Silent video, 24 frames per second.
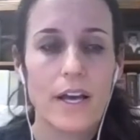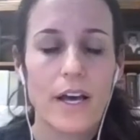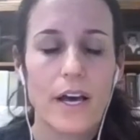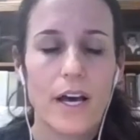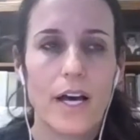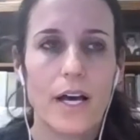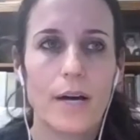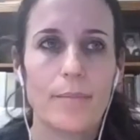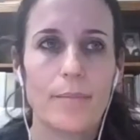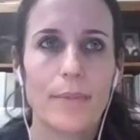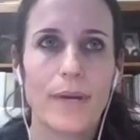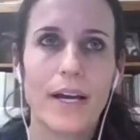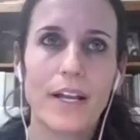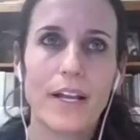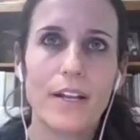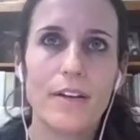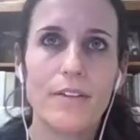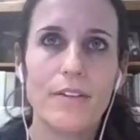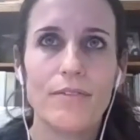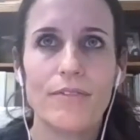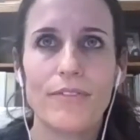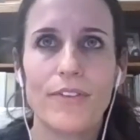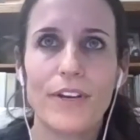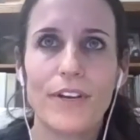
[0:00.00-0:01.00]
Kind
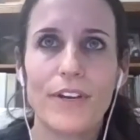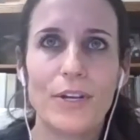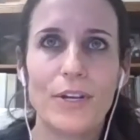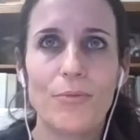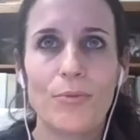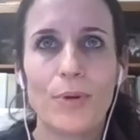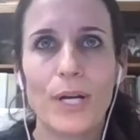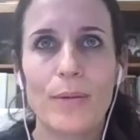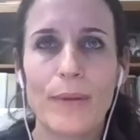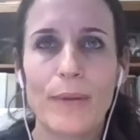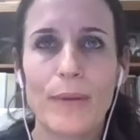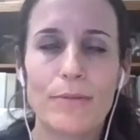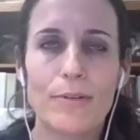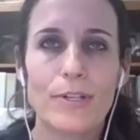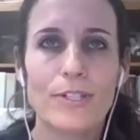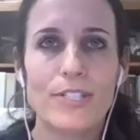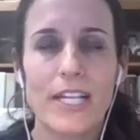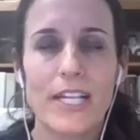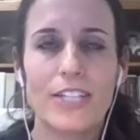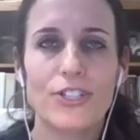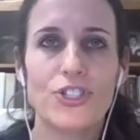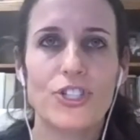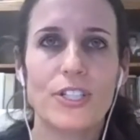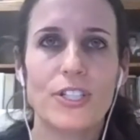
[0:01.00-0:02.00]
of in one of my
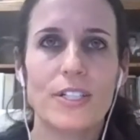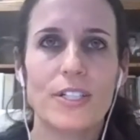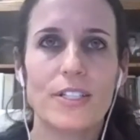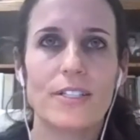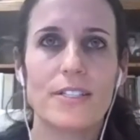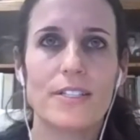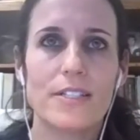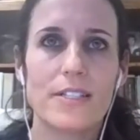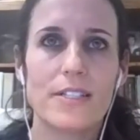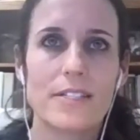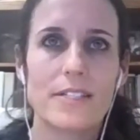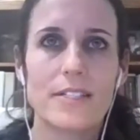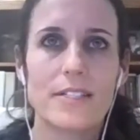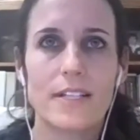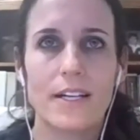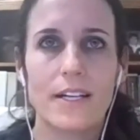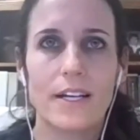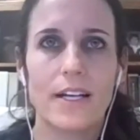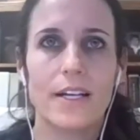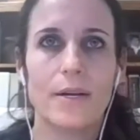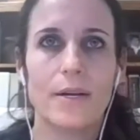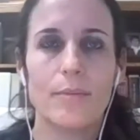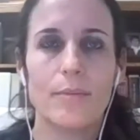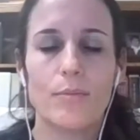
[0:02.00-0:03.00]
rotations,
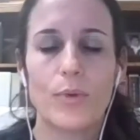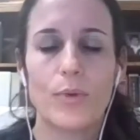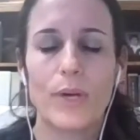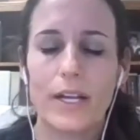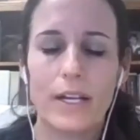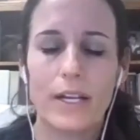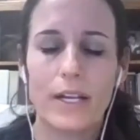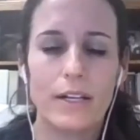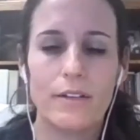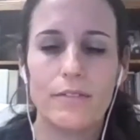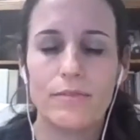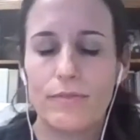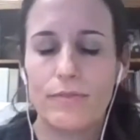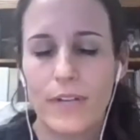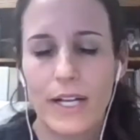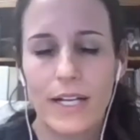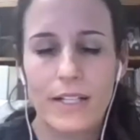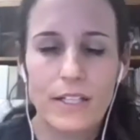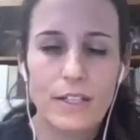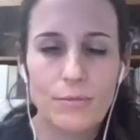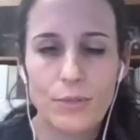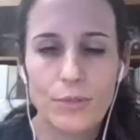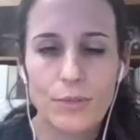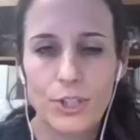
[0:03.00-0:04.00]
we kind of,
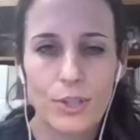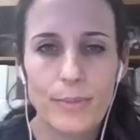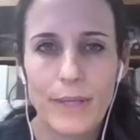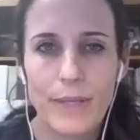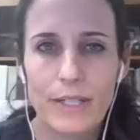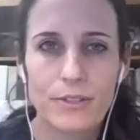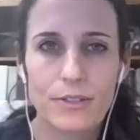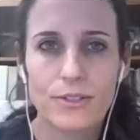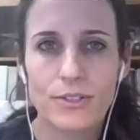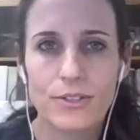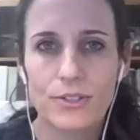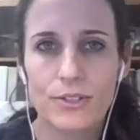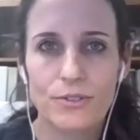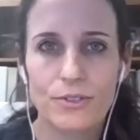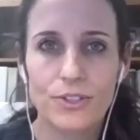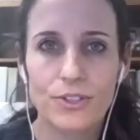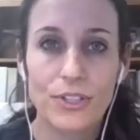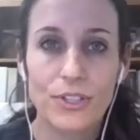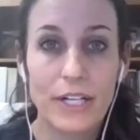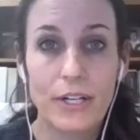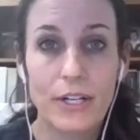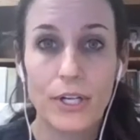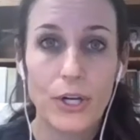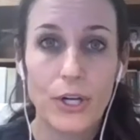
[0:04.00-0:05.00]
when you're a medical student, you
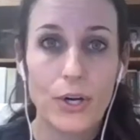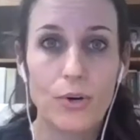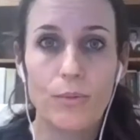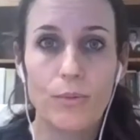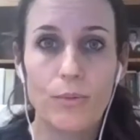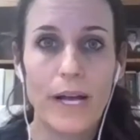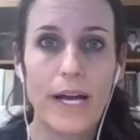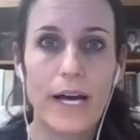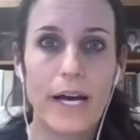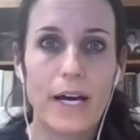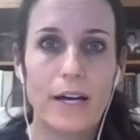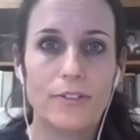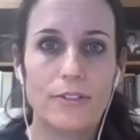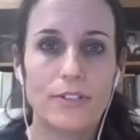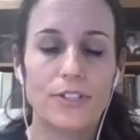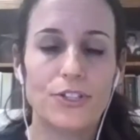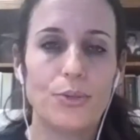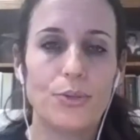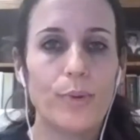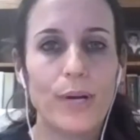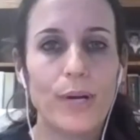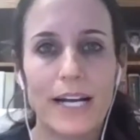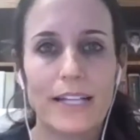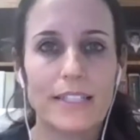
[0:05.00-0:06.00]
kind of go around and
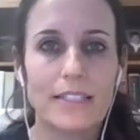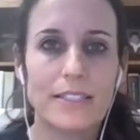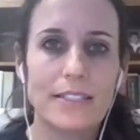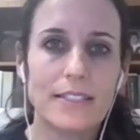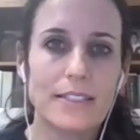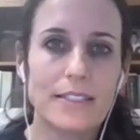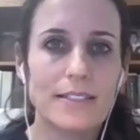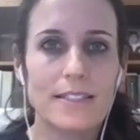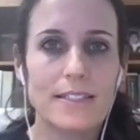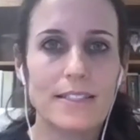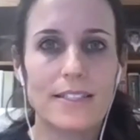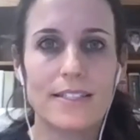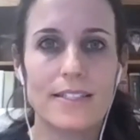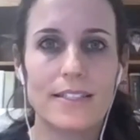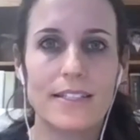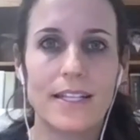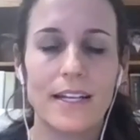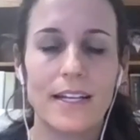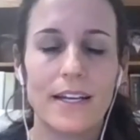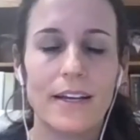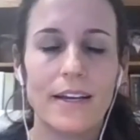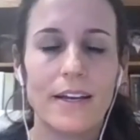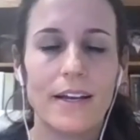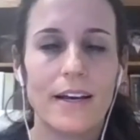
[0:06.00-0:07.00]
you practice
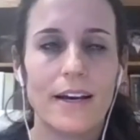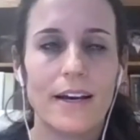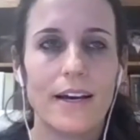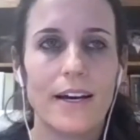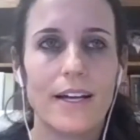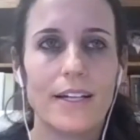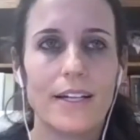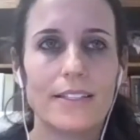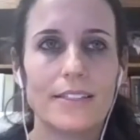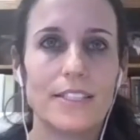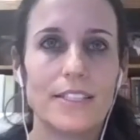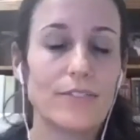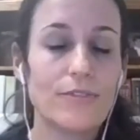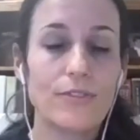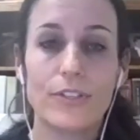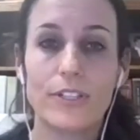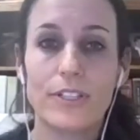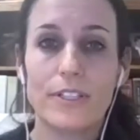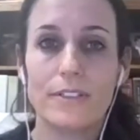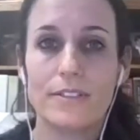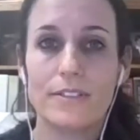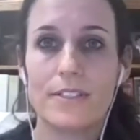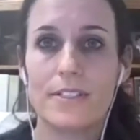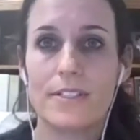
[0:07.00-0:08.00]

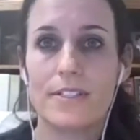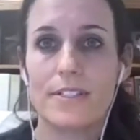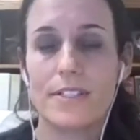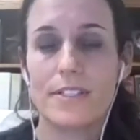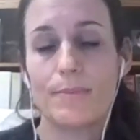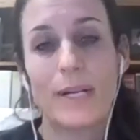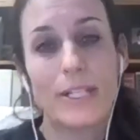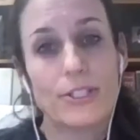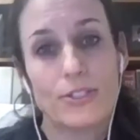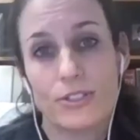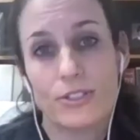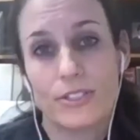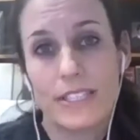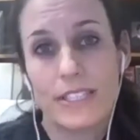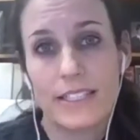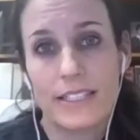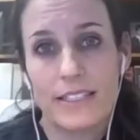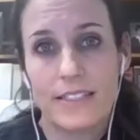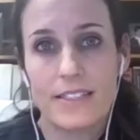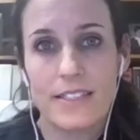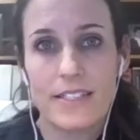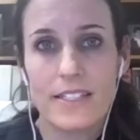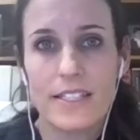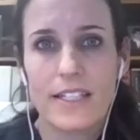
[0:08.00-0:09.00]
different
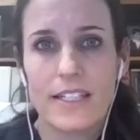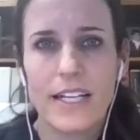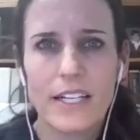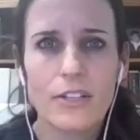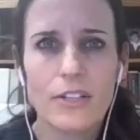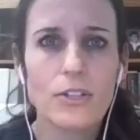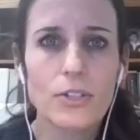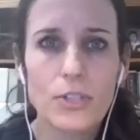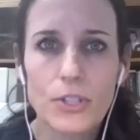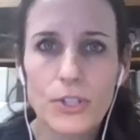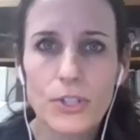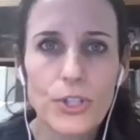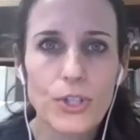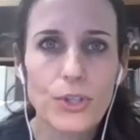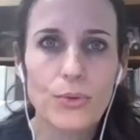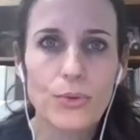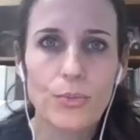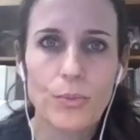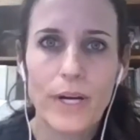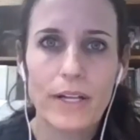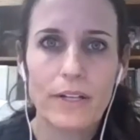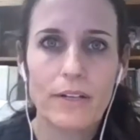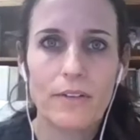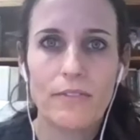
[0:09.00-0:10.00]
specialties to kind of learn
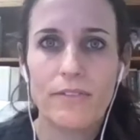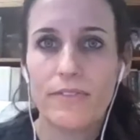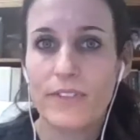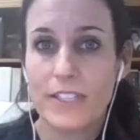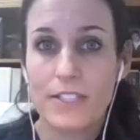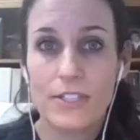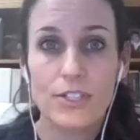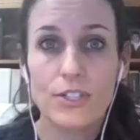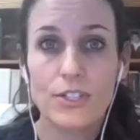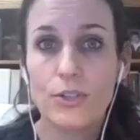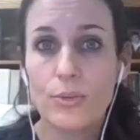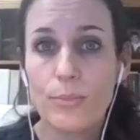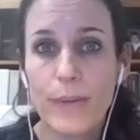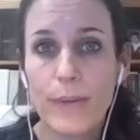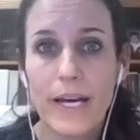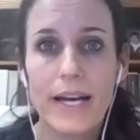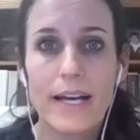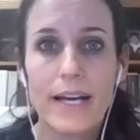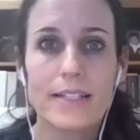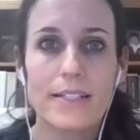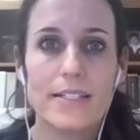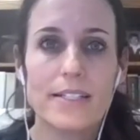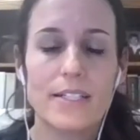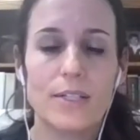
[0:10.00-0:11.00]
what fits you
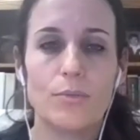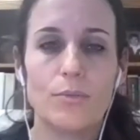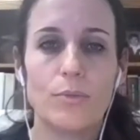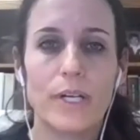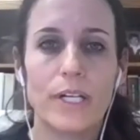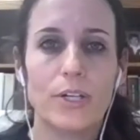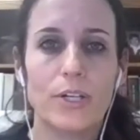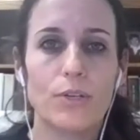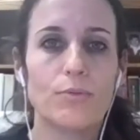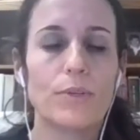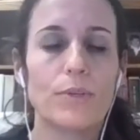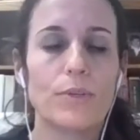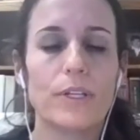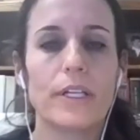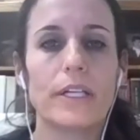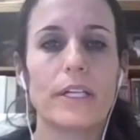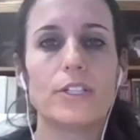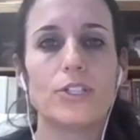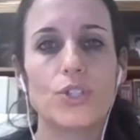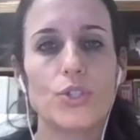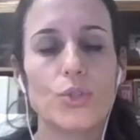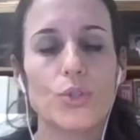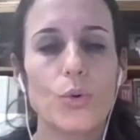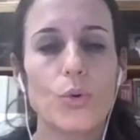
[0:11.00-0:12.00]
best and what you really
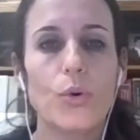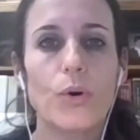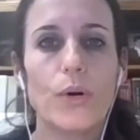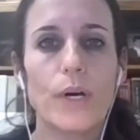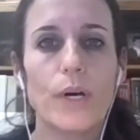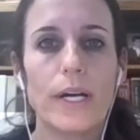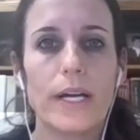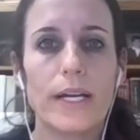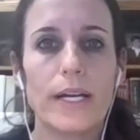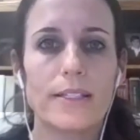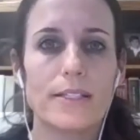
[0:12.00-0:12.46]
enjoy.